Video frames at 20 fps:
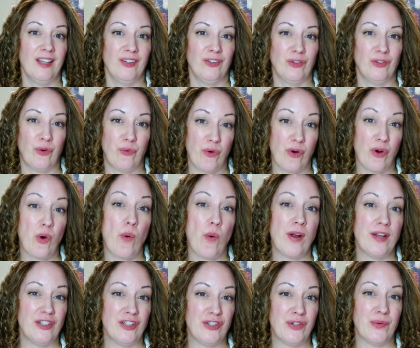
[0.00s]
So if we're
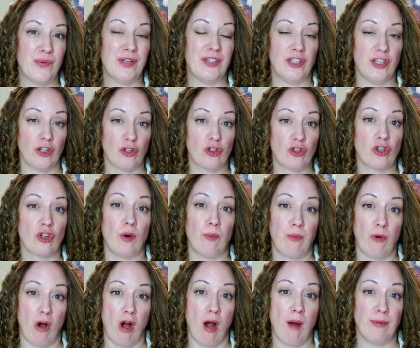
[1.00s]
going to do additional
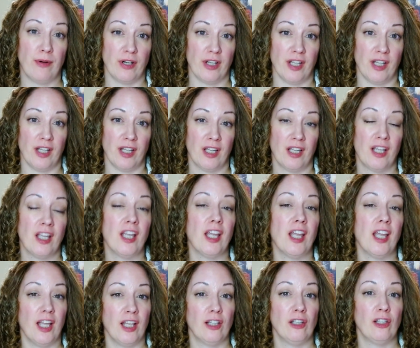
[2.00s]
property
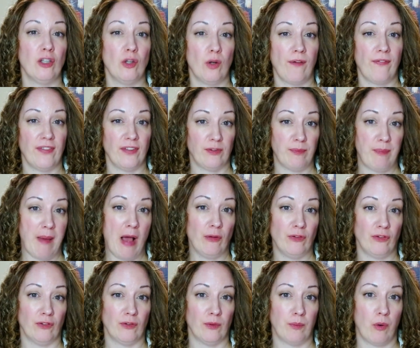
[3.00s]
in lieu of the
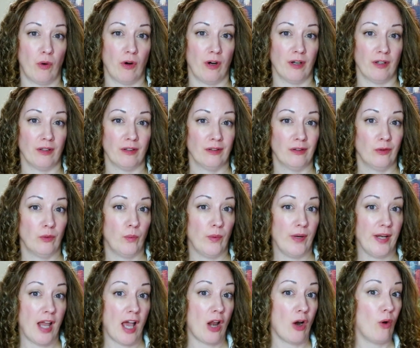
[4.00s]
spousal support,
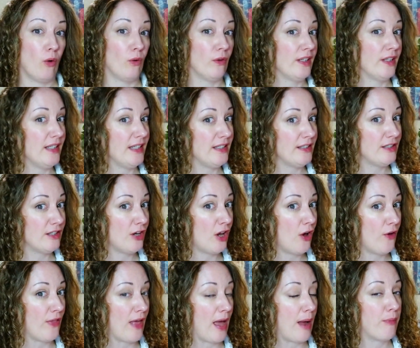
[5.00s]
we not only need to
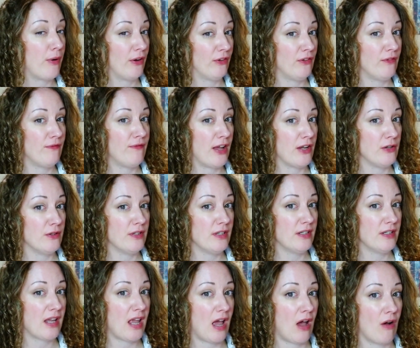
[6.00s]
know that present value
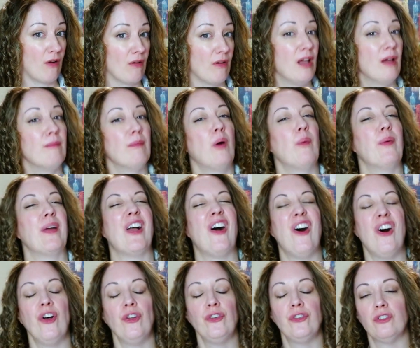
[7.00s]
discount, but we
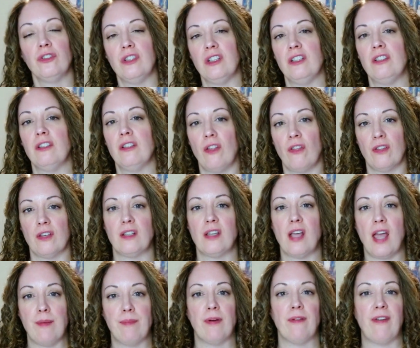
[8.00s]
also need to know the
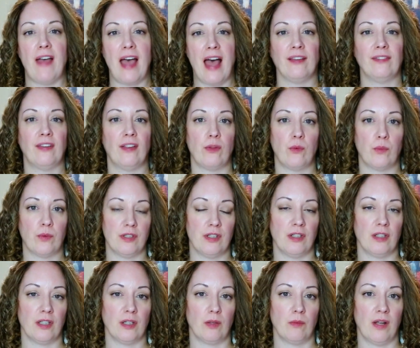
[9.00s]
type of asset that we're
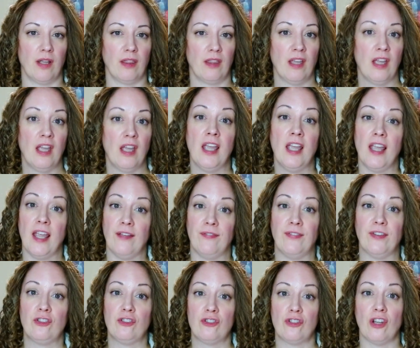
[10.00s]
dealing with. If
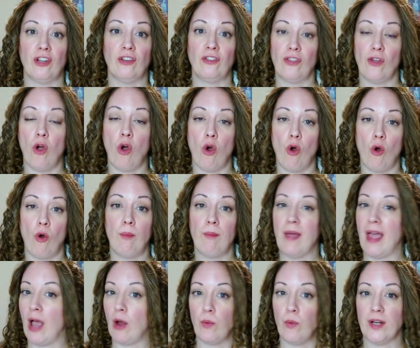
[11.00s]
it's just the home
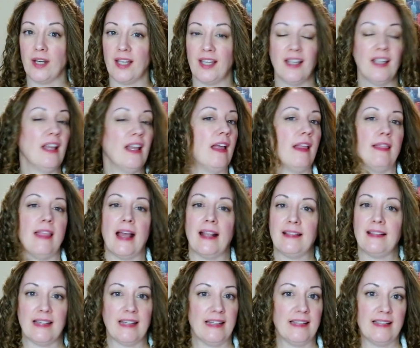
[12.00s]
equity,
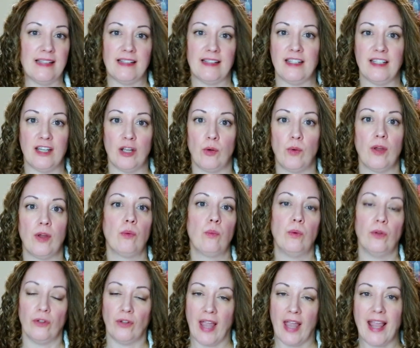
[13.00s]
that's easy to deal with.
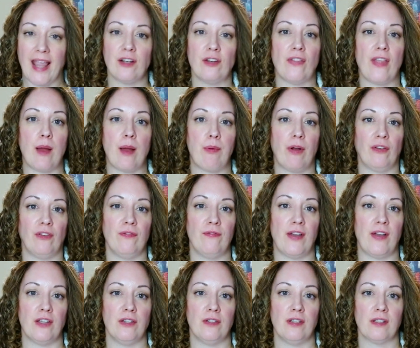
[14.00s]
We'll handle that present
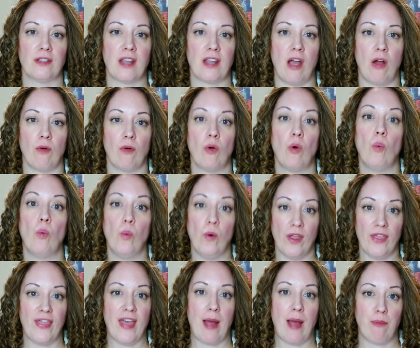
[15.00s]
value discount
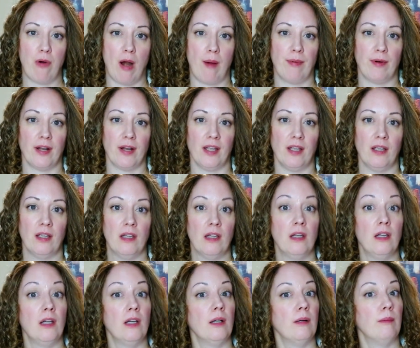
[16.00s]
with that property.
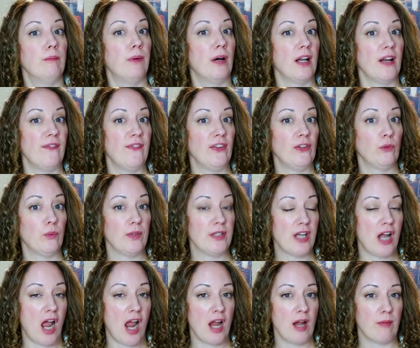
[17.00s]
But if it's
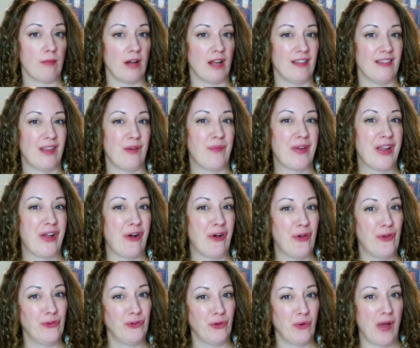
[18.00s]
retirement, then we
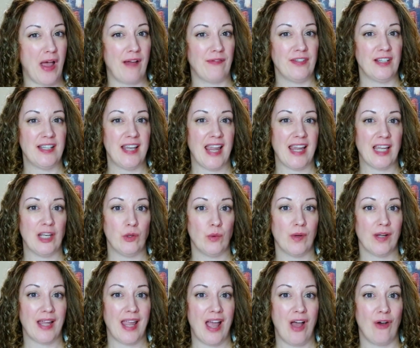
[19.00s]
also have to take into
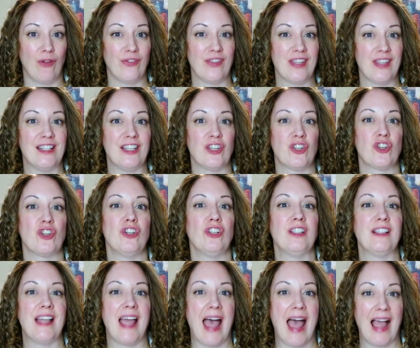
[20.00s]
account the additional
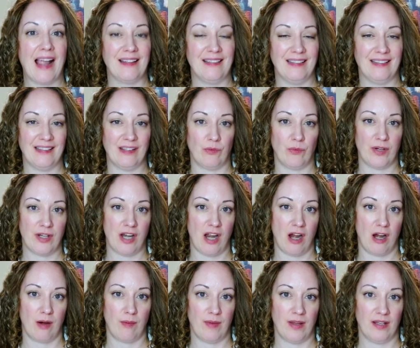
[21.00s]
taxes in
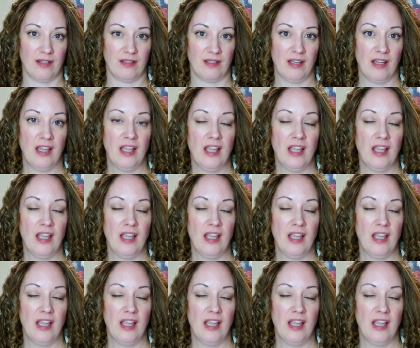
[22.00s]
retirement.